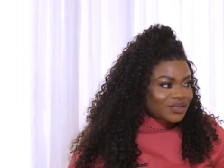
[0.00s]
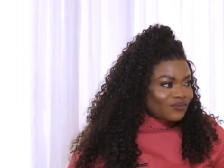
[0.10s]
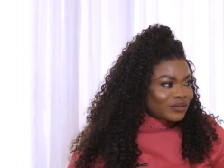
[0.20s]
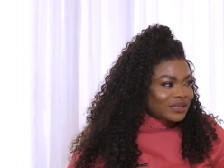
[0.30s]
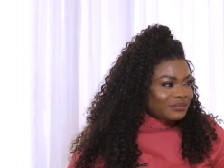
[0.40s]

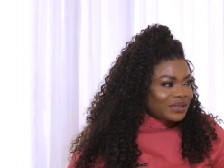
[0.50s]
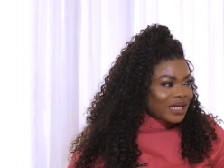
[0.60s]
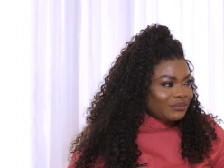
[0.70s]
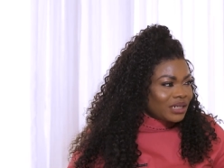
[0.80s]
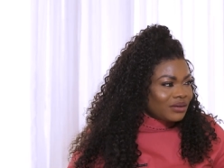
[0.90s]
for some
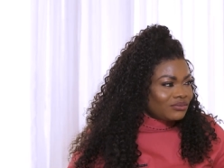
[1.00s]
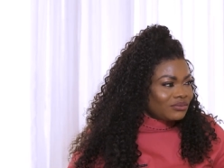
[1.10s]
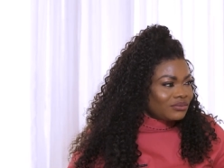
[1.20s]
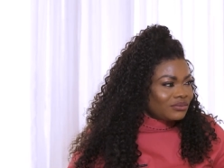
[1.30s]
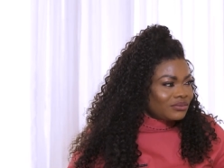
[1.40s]
time now.
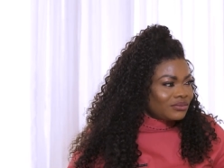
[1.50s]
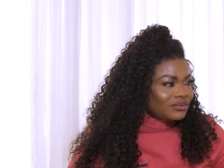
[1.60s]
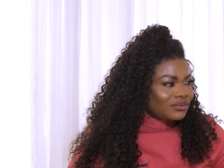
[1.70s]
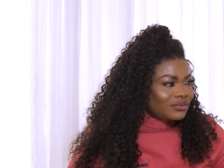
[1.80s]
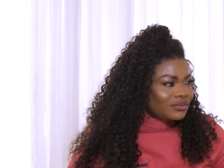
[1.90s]

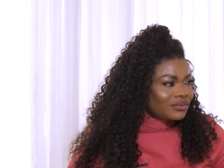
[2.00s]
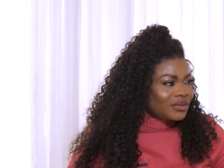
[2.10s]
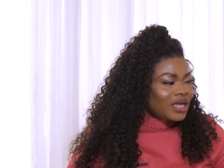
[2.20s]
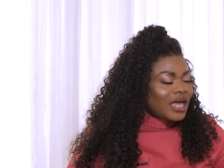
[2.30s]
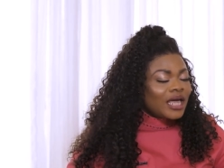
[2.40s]

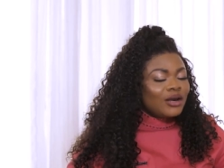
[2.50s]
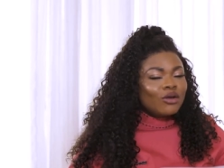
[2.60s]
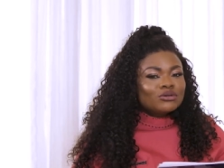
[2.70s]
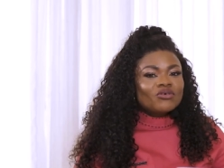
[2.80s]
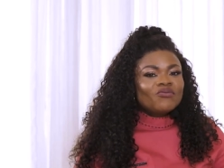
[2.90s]
A
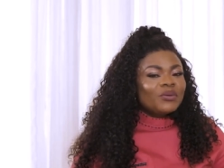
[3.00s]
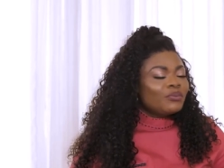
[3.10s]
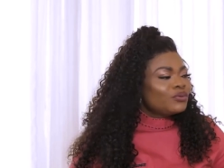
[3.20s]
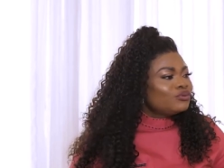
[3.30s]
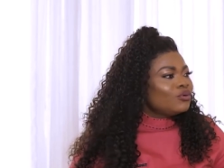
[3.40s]
lot of
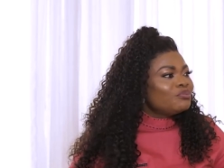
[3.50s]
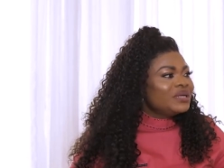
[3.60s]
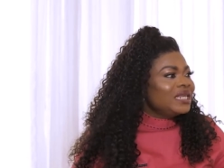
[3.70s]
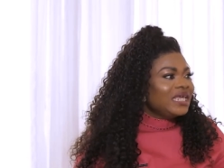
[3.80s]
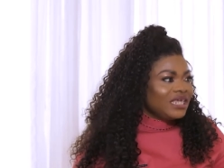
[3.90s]
people don't
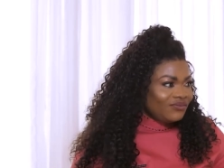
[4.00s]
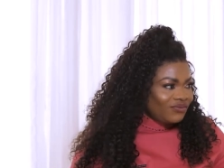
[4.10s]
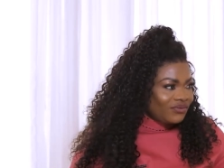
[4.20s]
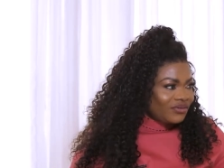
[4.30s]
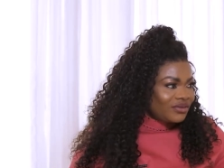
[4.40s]

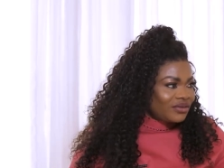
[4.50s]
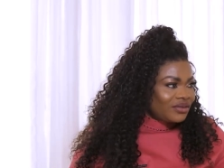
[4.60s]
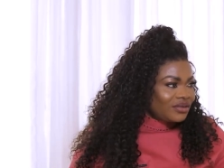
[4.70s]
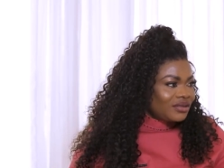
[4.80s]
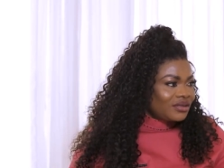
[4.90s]
believe
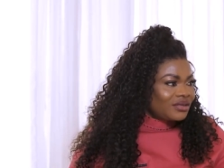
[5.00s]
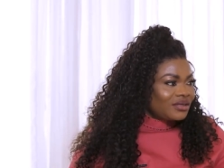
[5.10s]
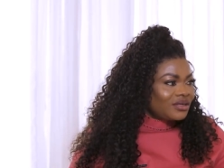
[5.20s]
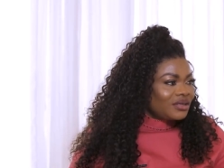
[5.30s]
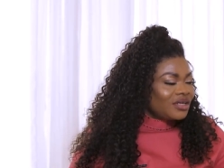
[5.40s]

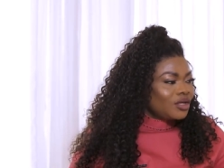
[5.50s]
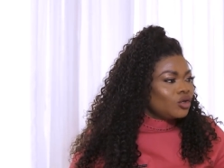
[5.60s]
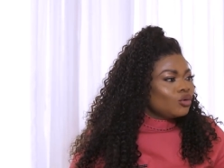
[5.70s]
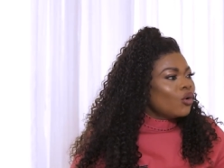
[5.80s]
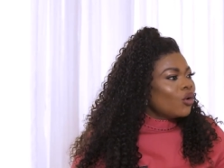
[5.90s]

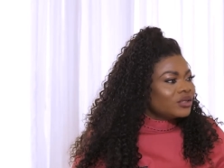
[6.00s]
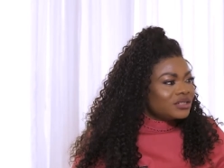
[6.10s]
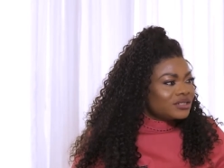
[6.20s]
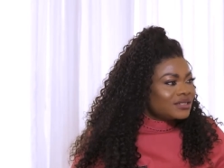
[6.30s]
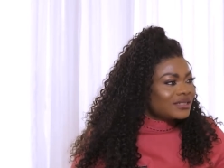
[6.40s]
in God.
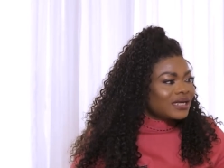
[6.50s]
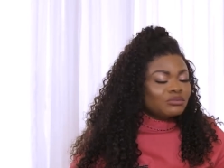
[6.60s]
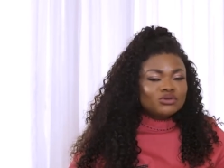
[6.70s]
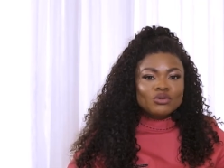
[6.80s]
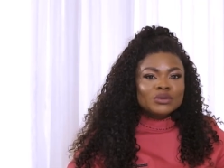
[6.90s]

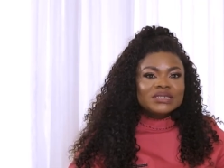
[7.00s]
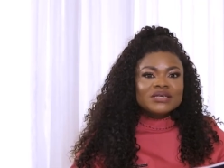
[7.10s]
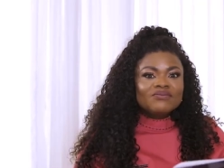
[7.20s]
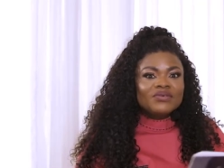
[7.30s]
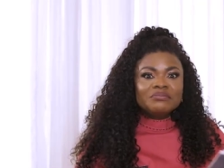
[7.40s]
Some don't
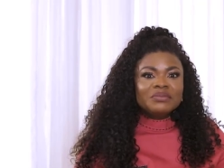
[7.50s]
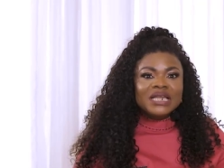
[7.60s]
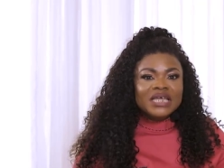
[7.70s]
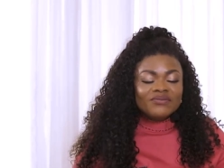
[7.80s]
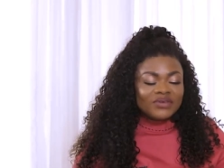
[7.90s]
even
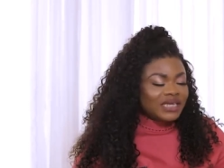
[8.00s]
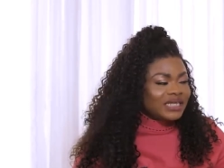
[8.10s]
believe in the